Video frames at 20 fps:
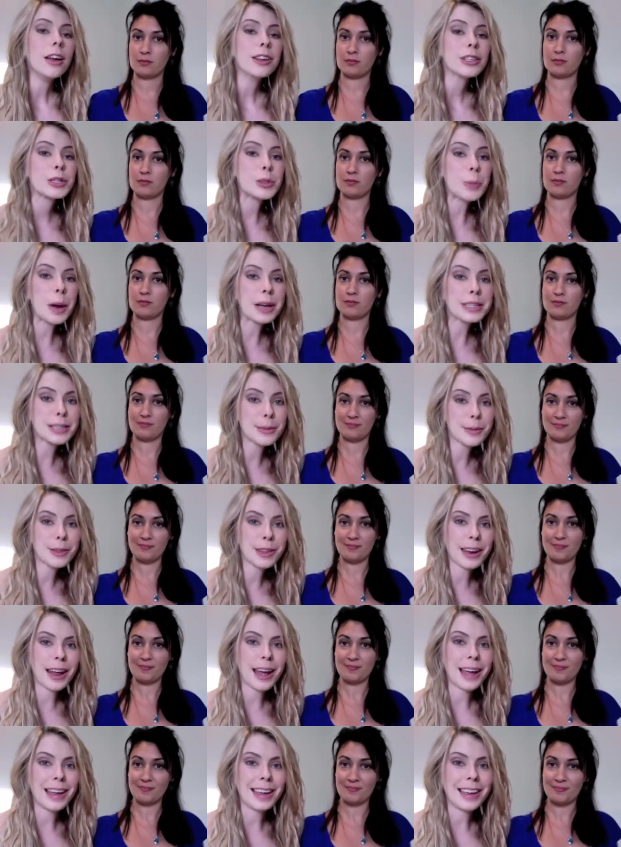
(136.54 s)
Speaker 1: So my tip of the
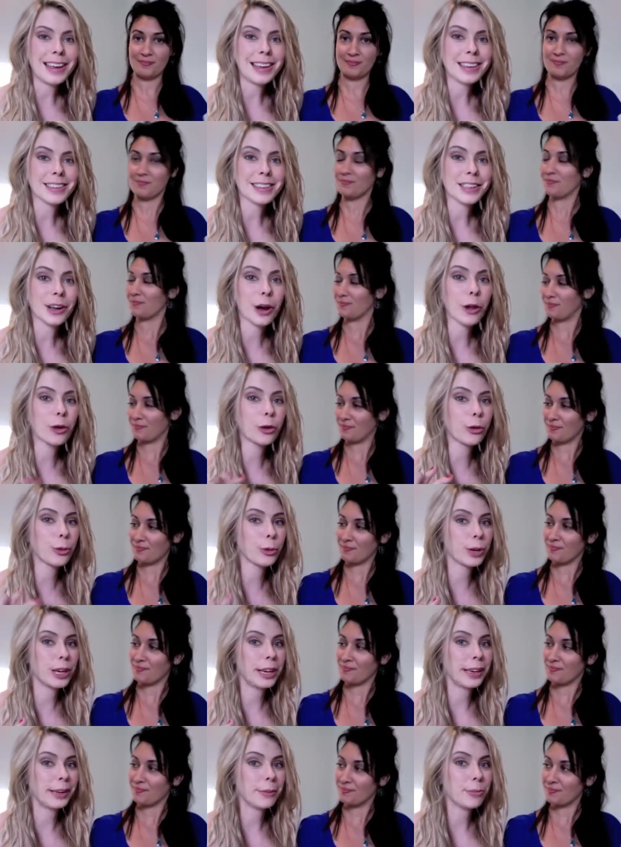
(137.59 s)
day is the color
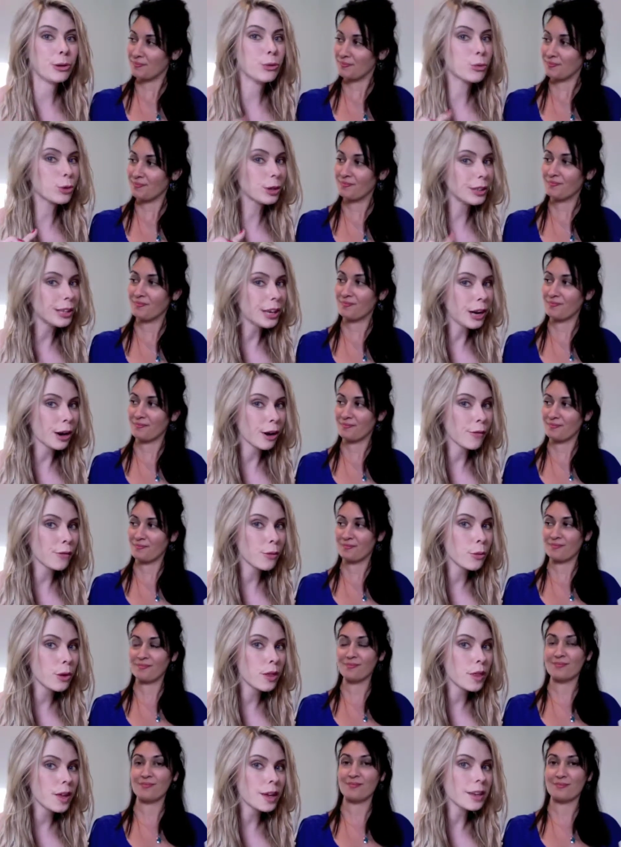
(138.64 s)
green. Be really careful with
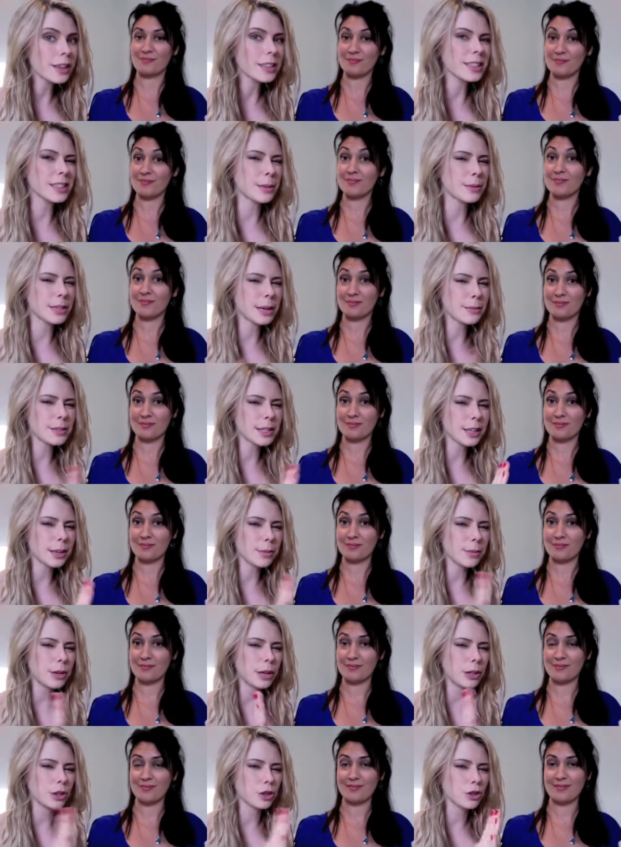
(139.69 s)
it because sometimes it can be
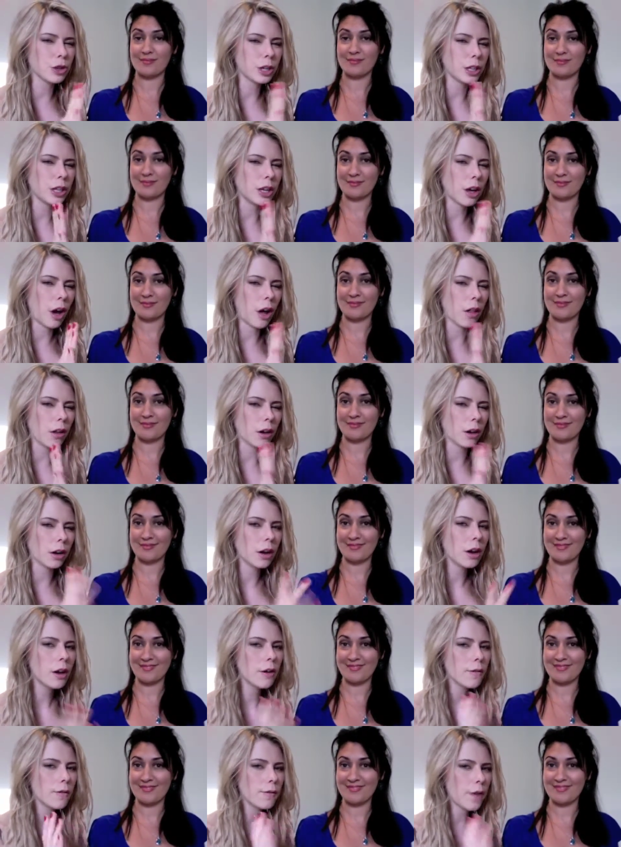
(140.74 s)
a tricky color.
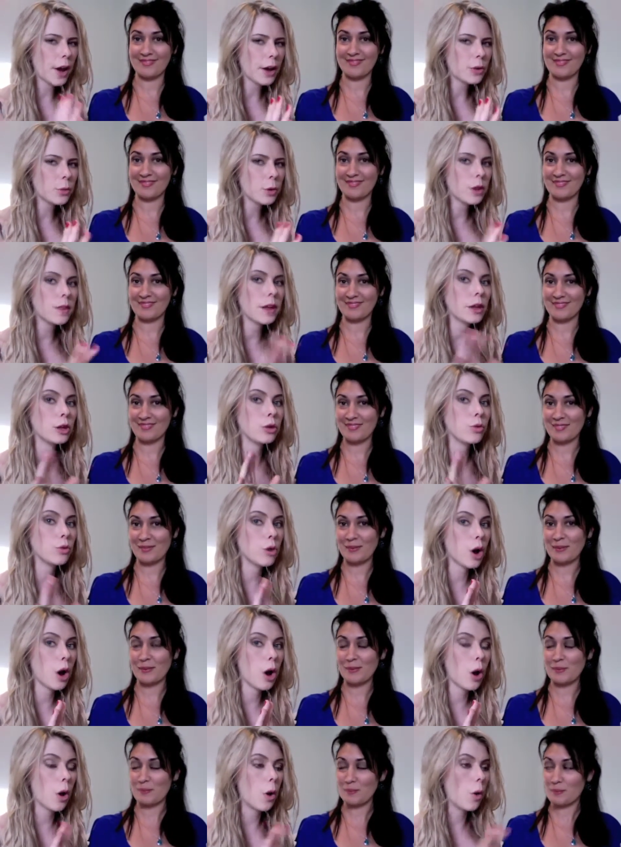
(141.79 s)
Find one that you
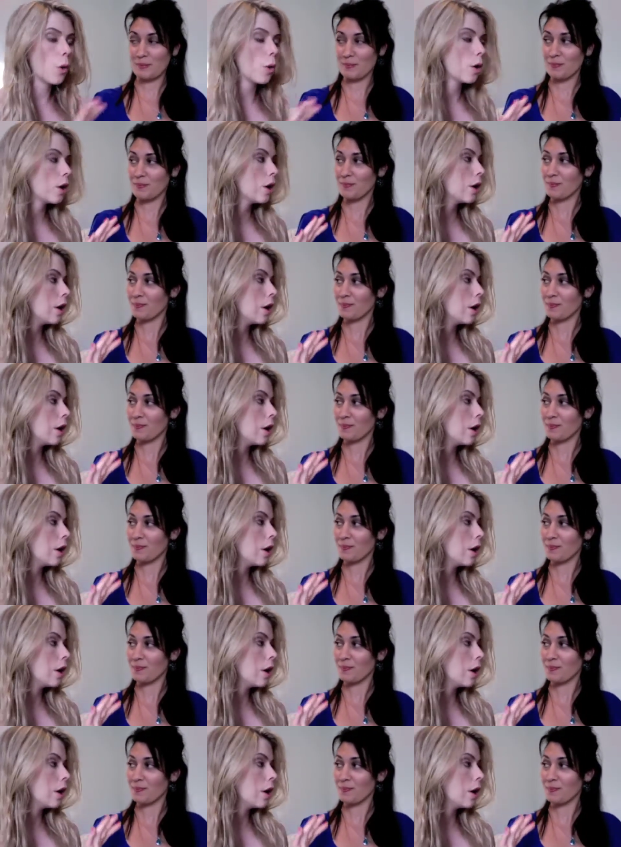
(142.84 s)
know